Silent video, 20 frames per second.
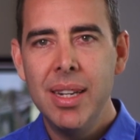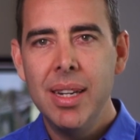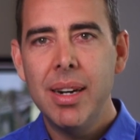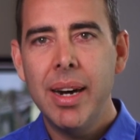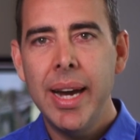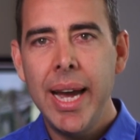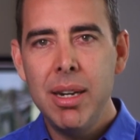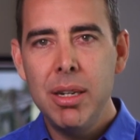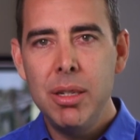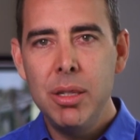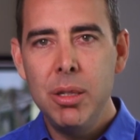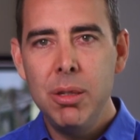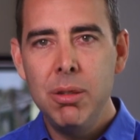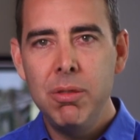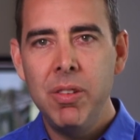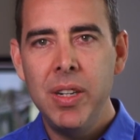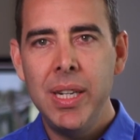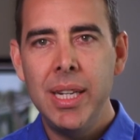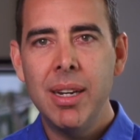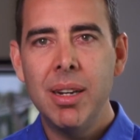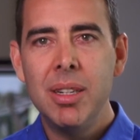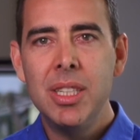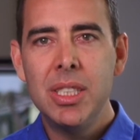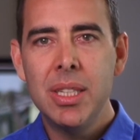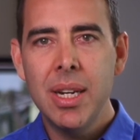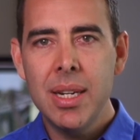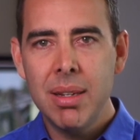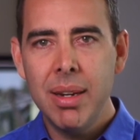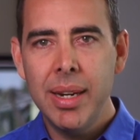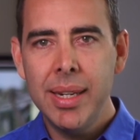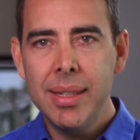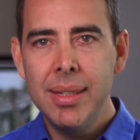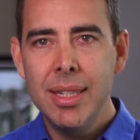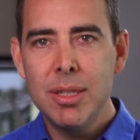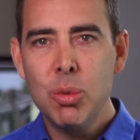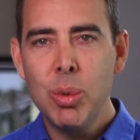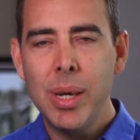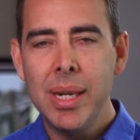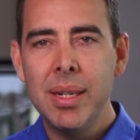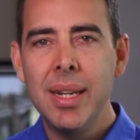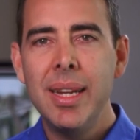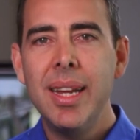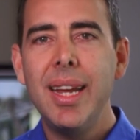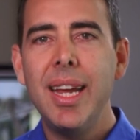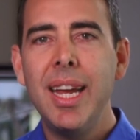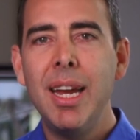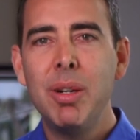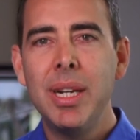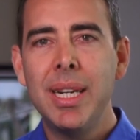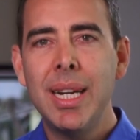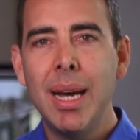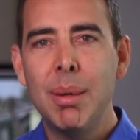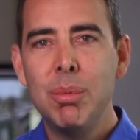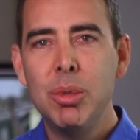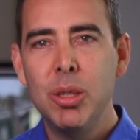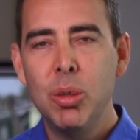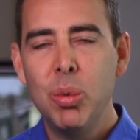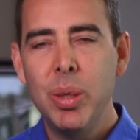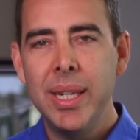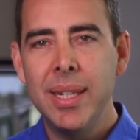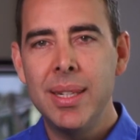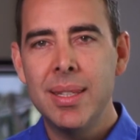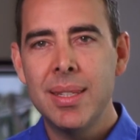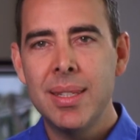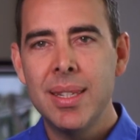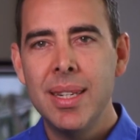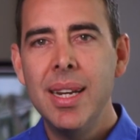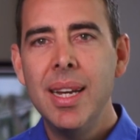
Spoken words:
I add a new video just like this one every couple of weeks.